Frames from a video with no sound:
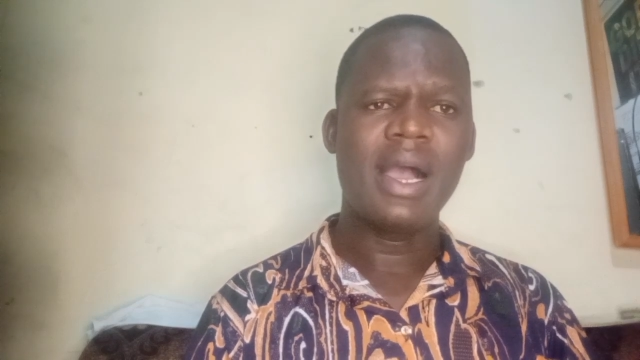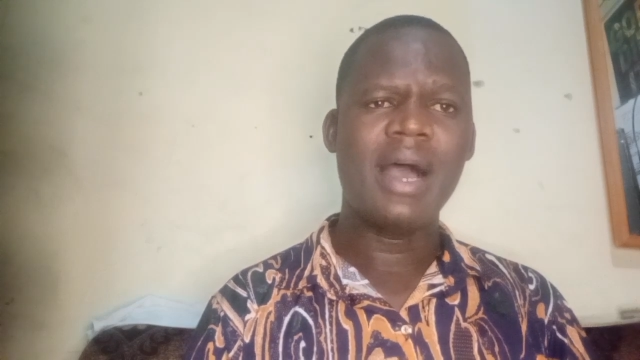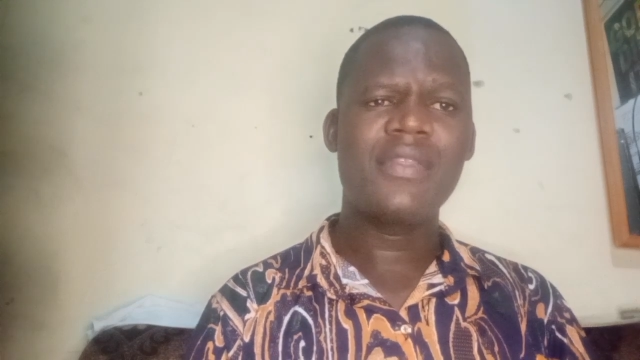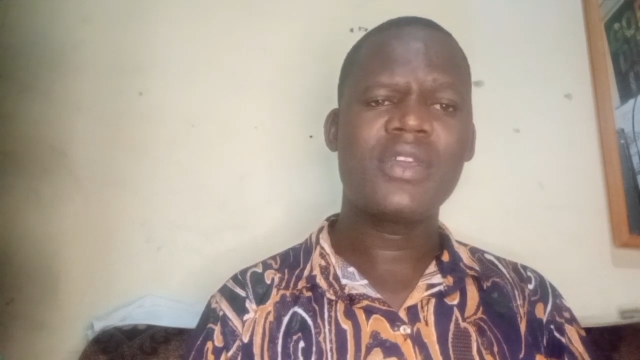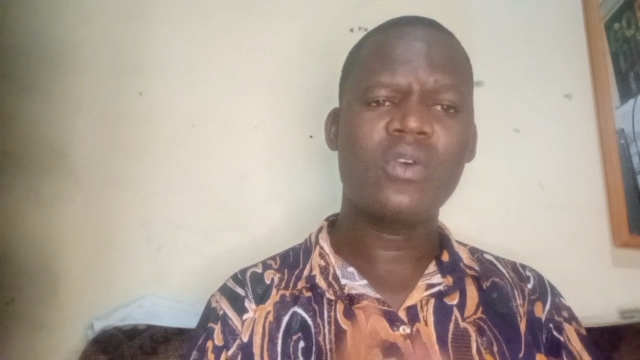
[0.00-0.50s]

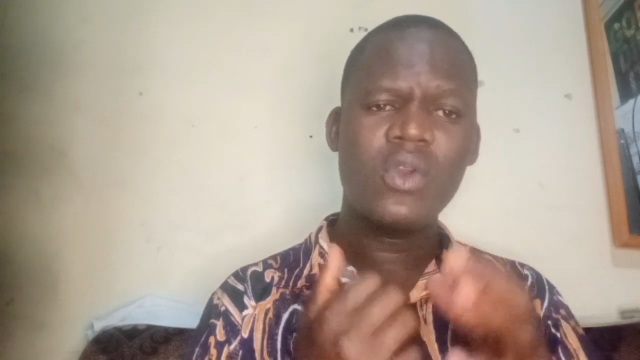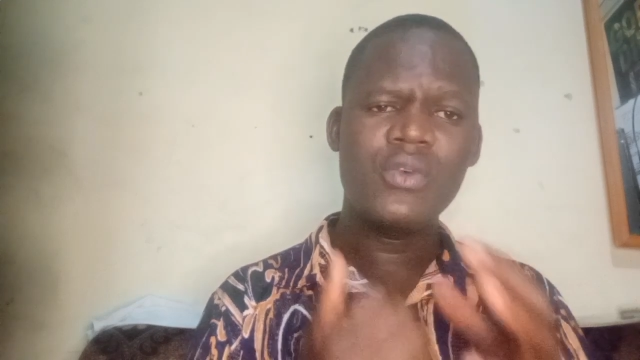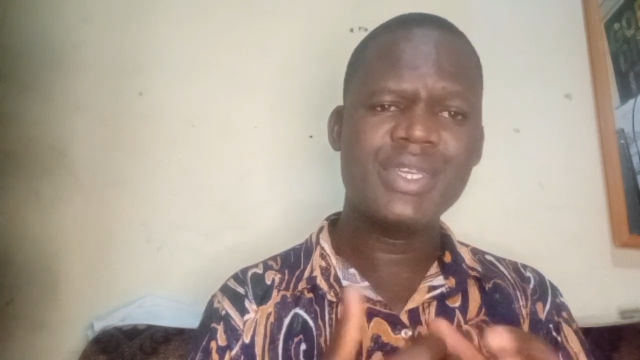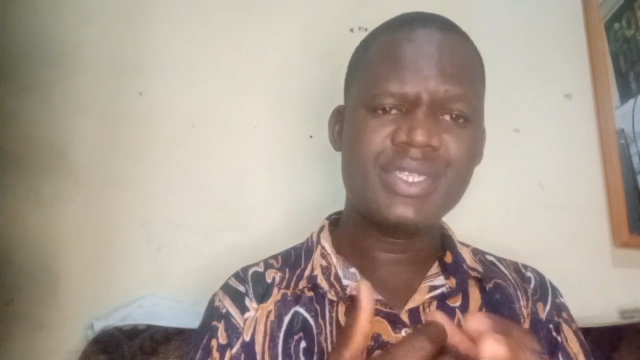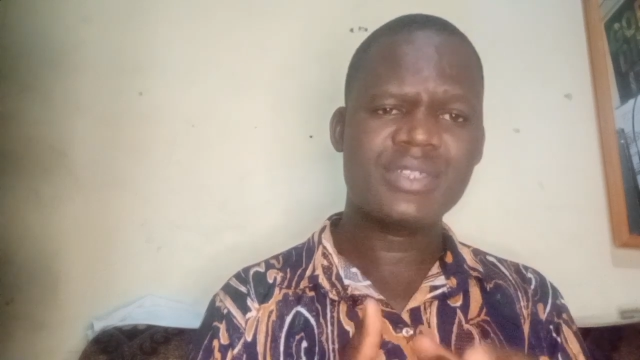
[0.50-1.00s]
And they
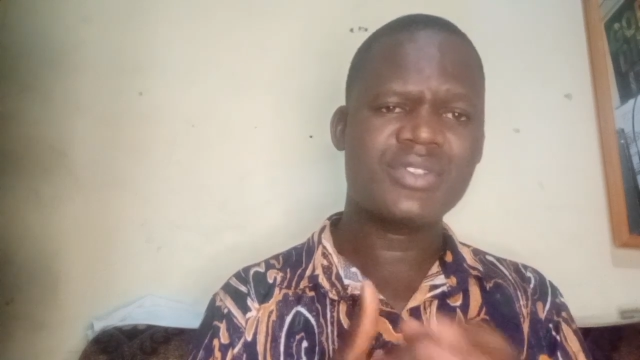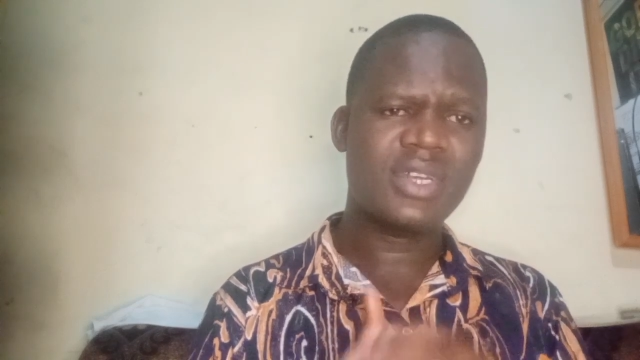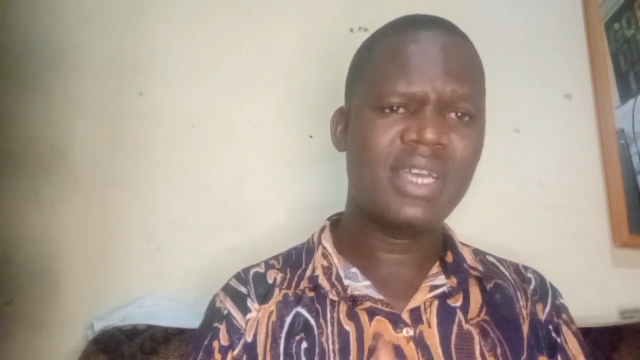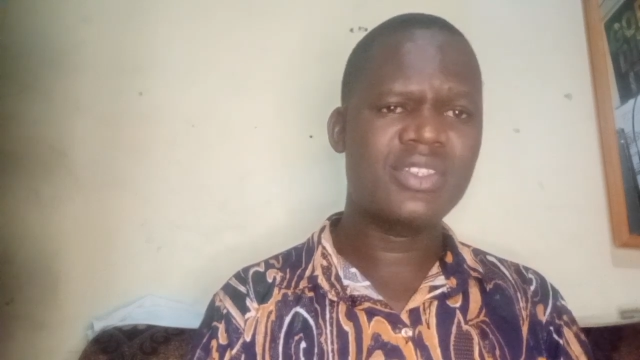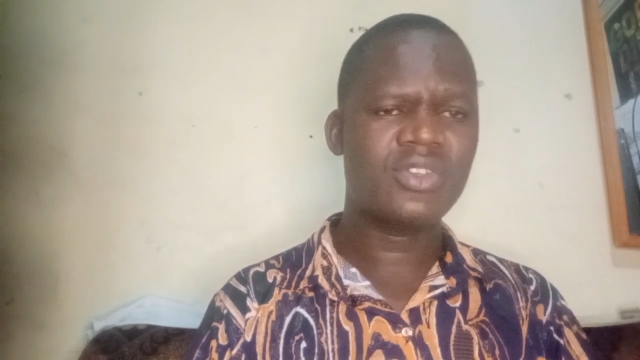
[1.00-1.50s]
always
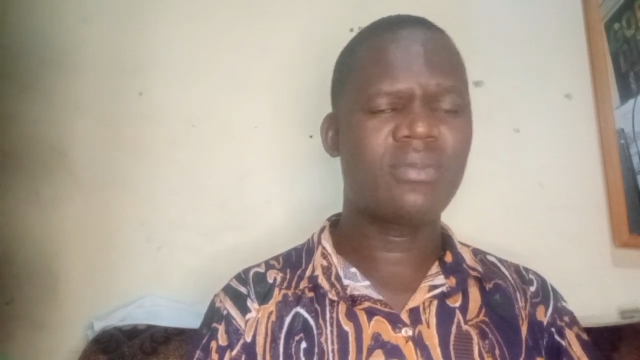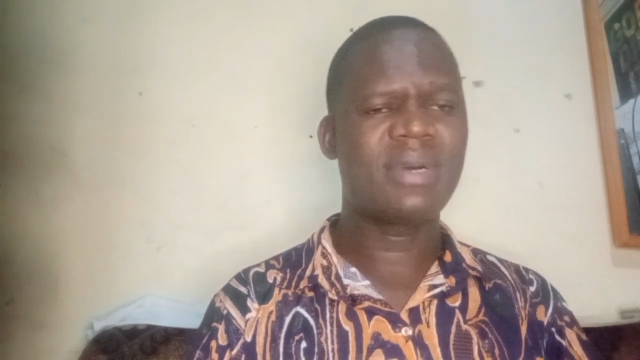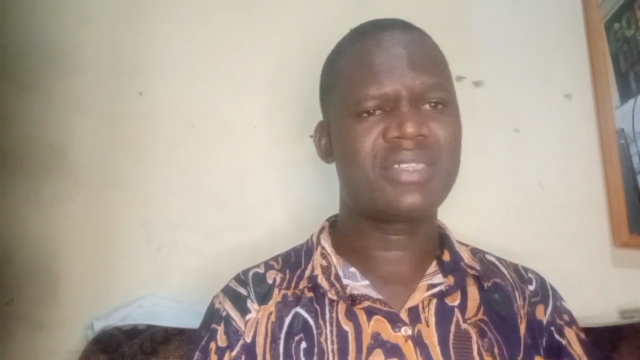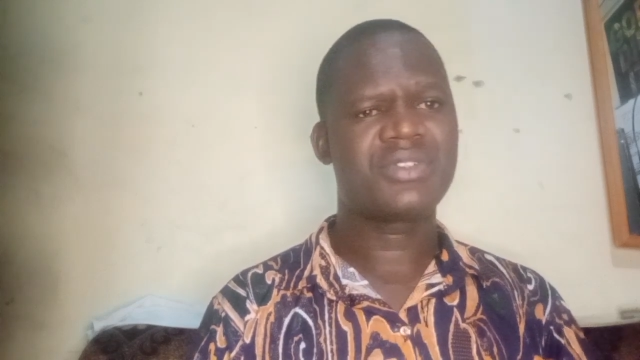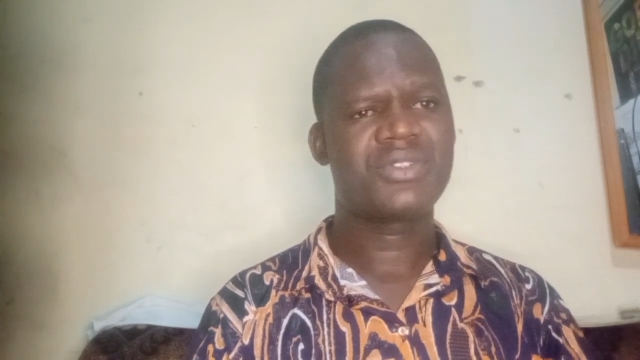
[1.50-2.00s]
try so
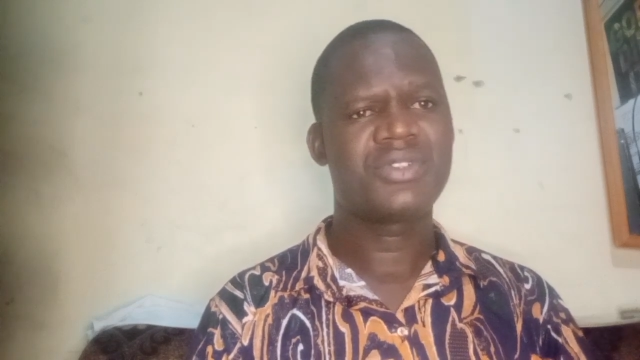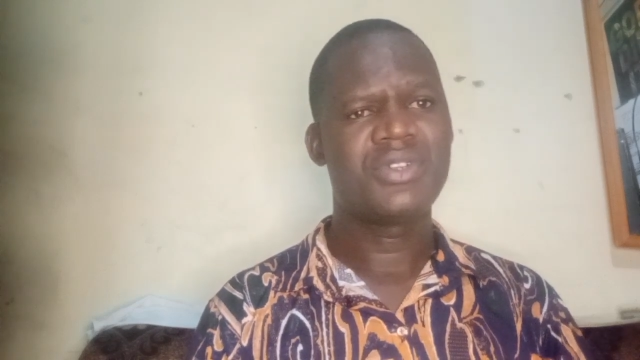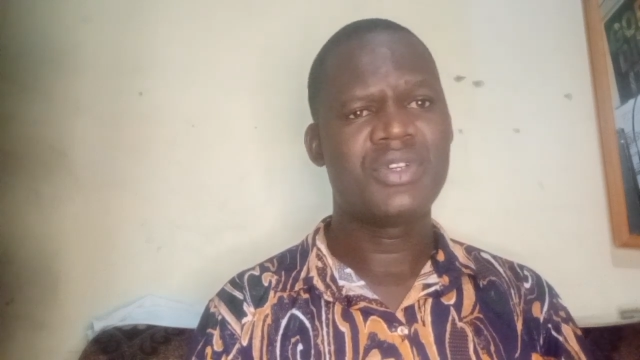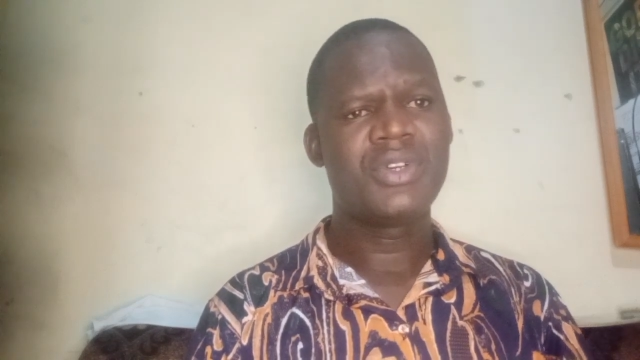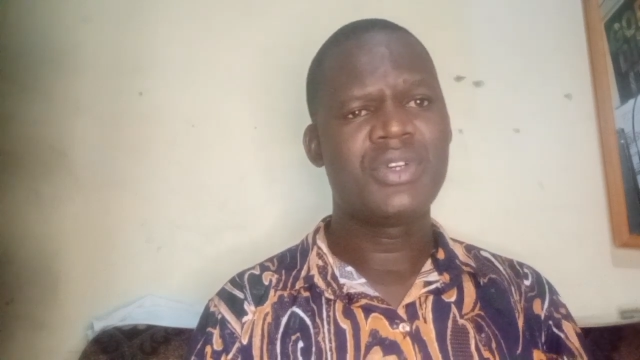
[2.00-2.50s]
much
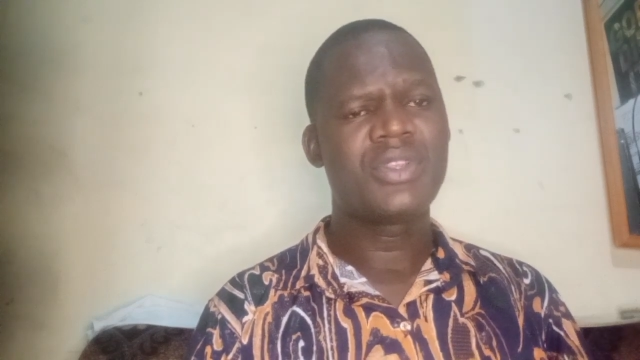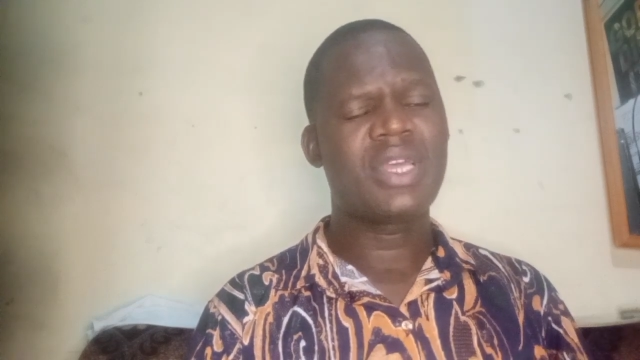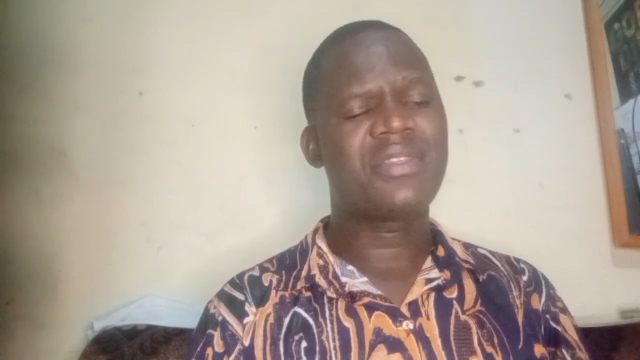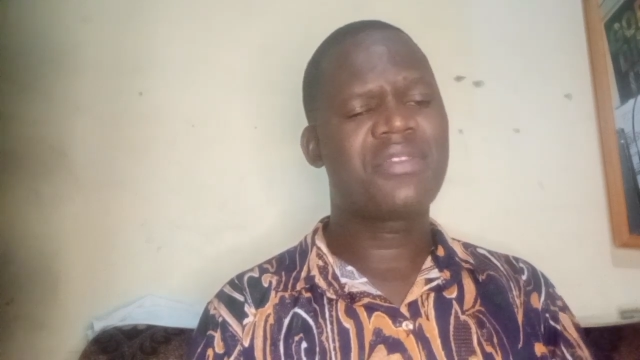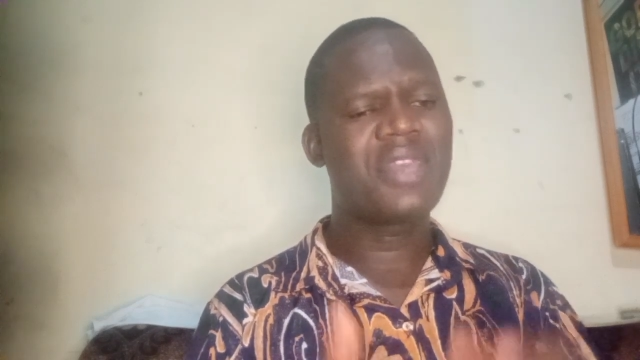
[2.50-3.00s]

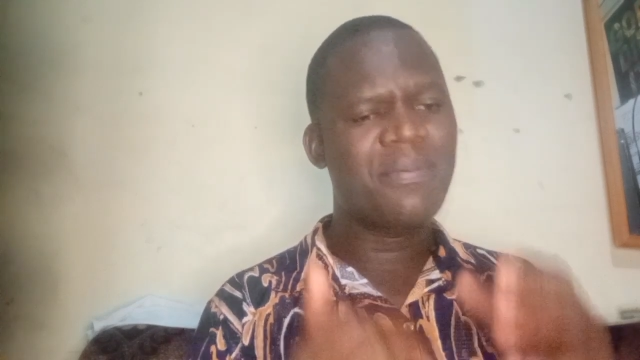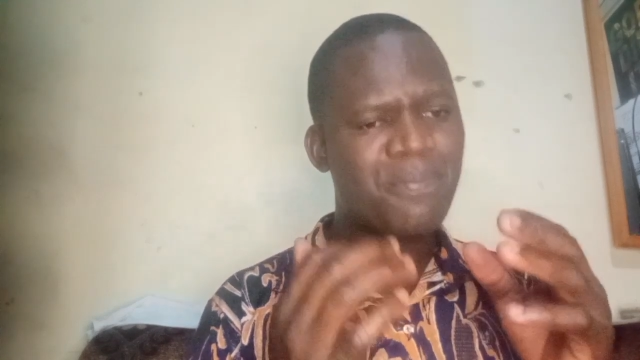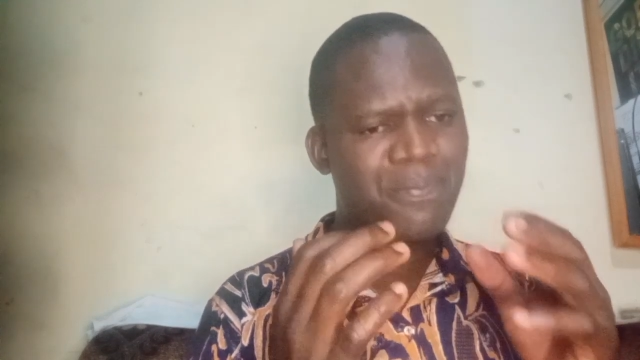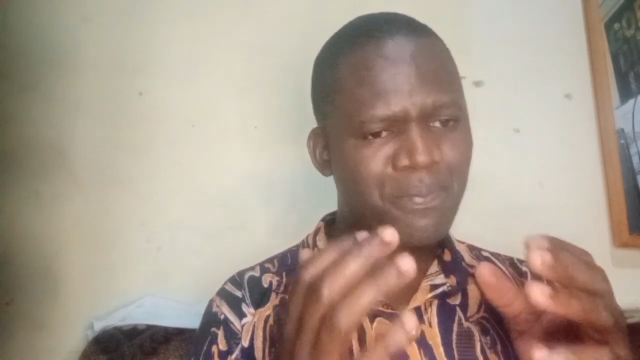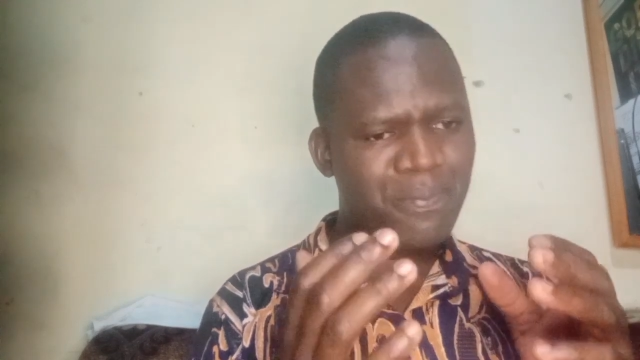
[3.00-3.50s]
that the
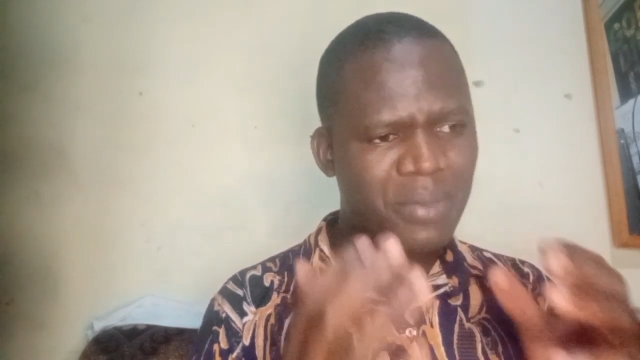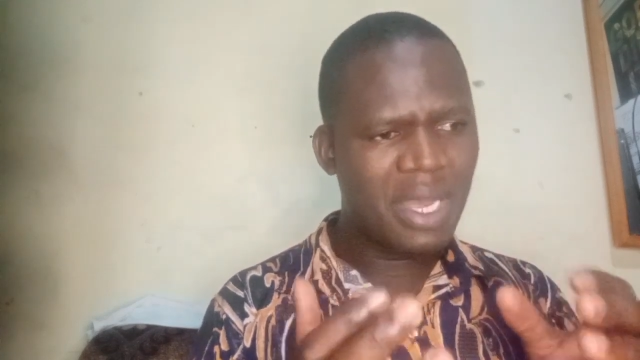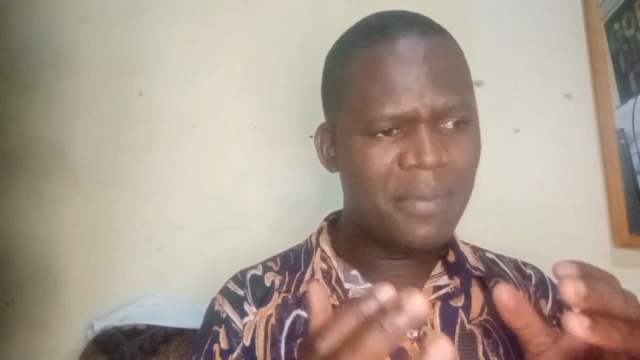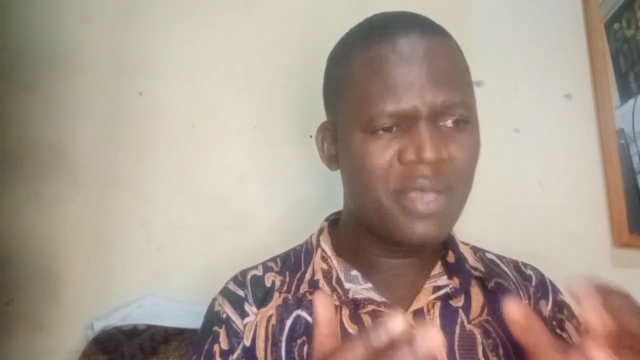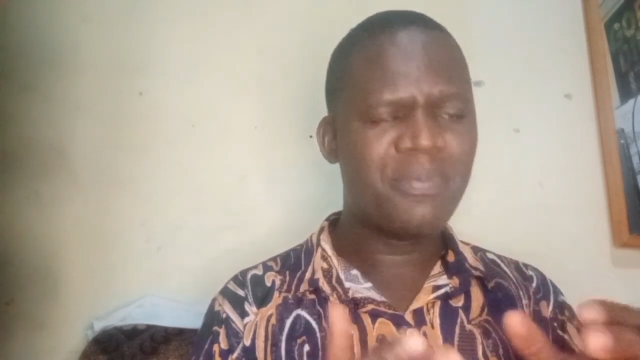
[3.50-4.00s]

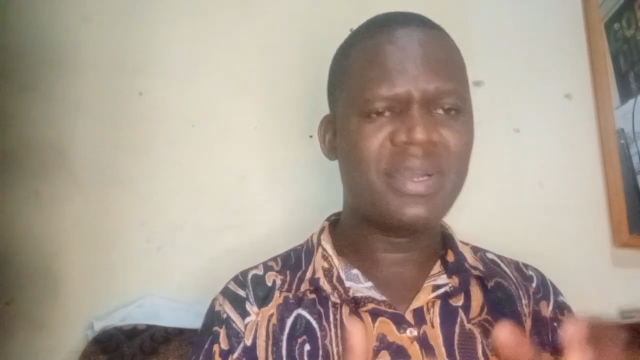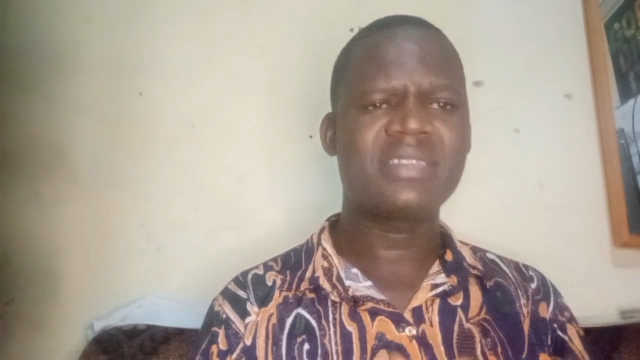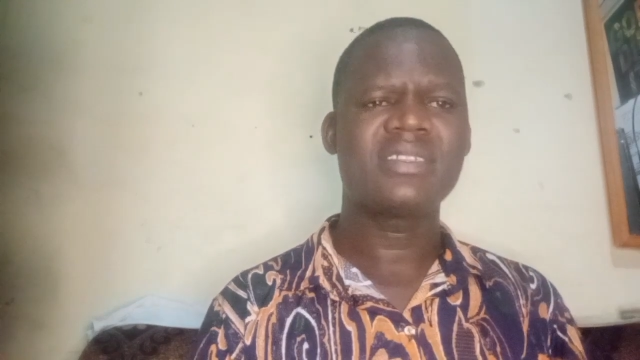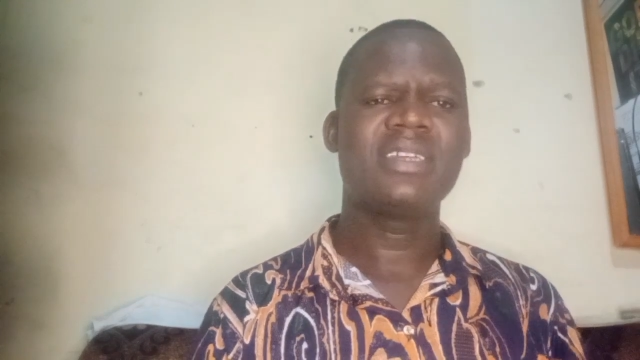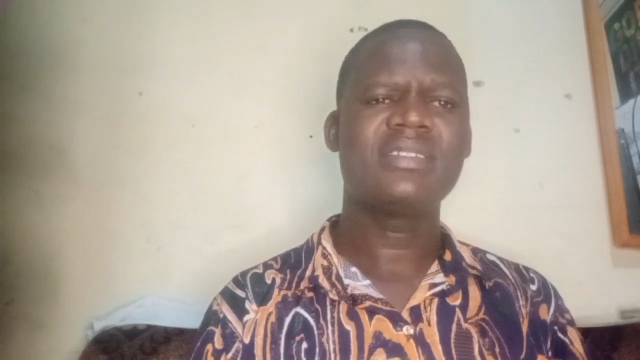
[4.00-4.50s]
coming
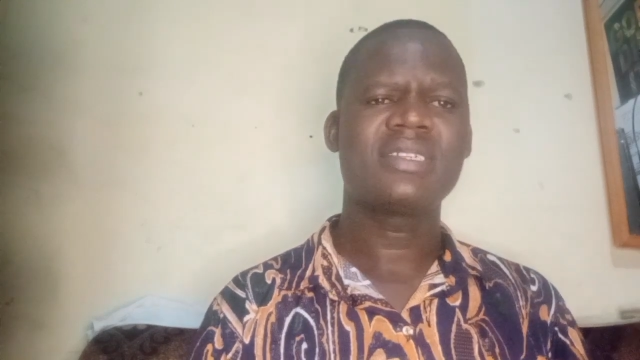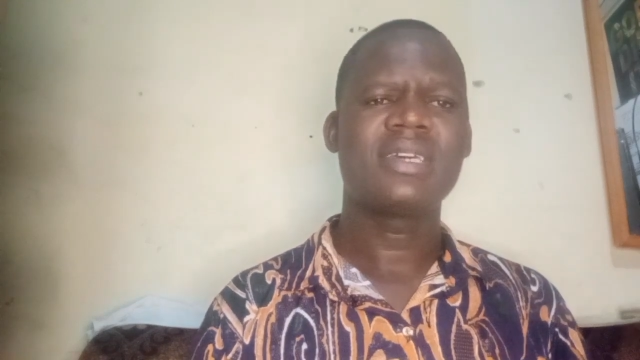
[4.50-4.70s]
president